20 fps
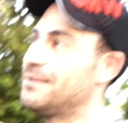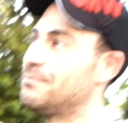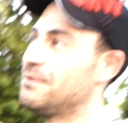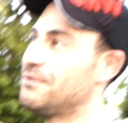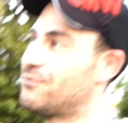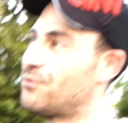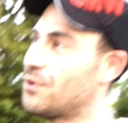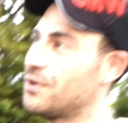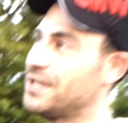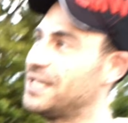
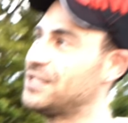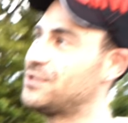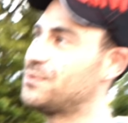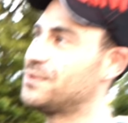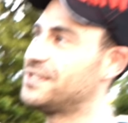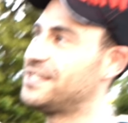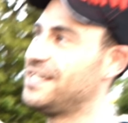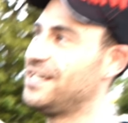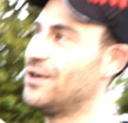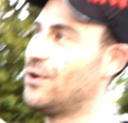before this was
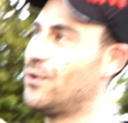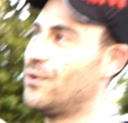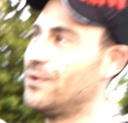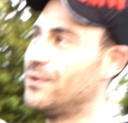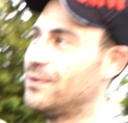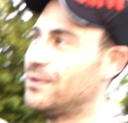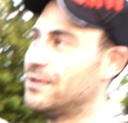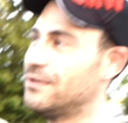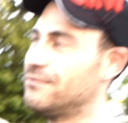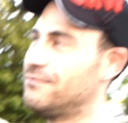the
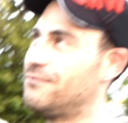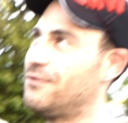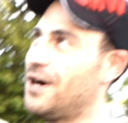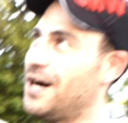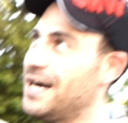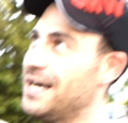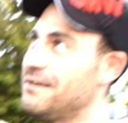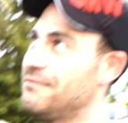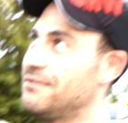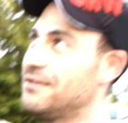
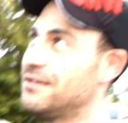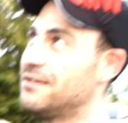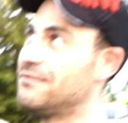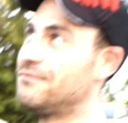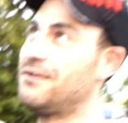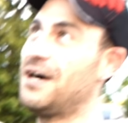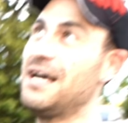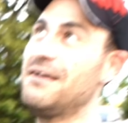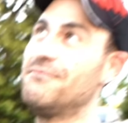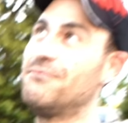05
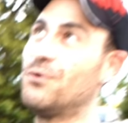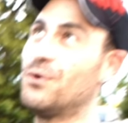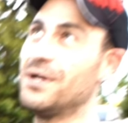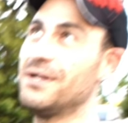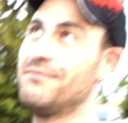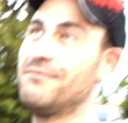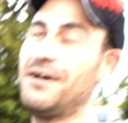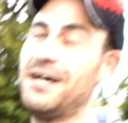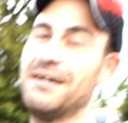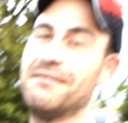
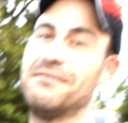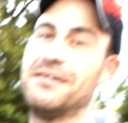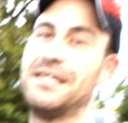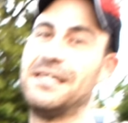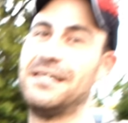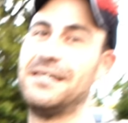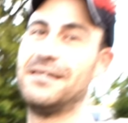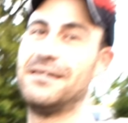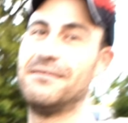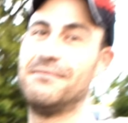545
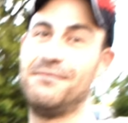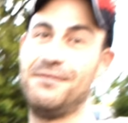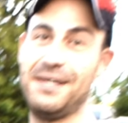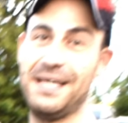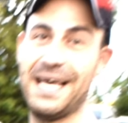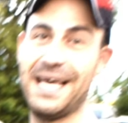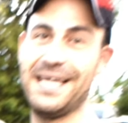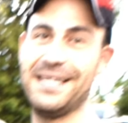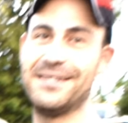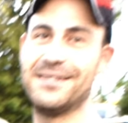V8